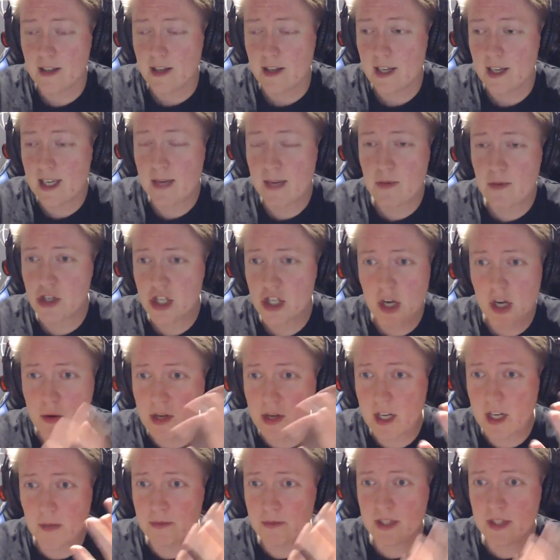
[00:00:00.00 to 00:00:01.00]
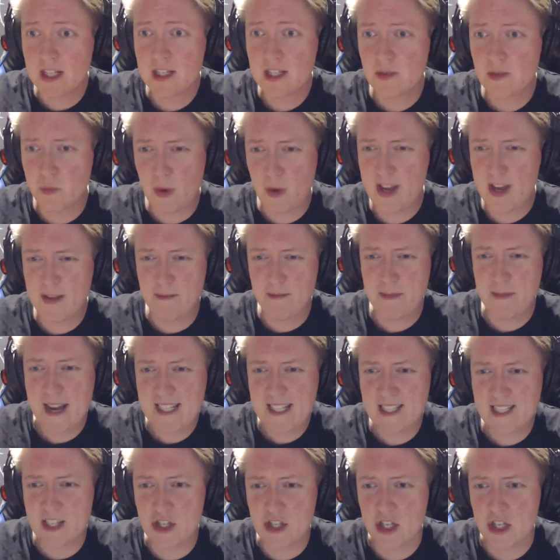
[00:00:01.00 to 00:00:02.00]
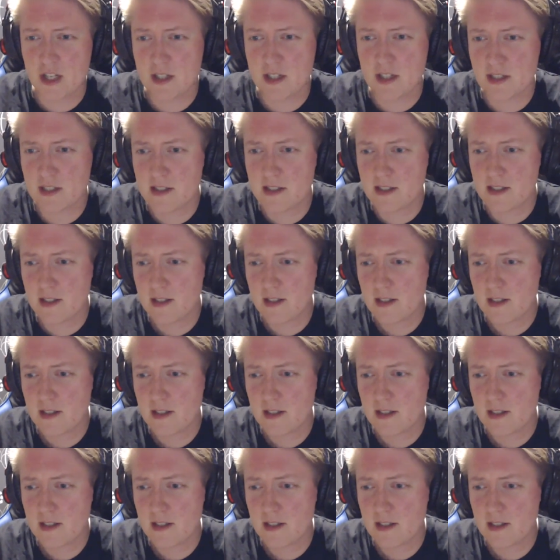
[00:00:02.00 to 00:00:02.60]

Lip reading: It keeps showing up these weird messages.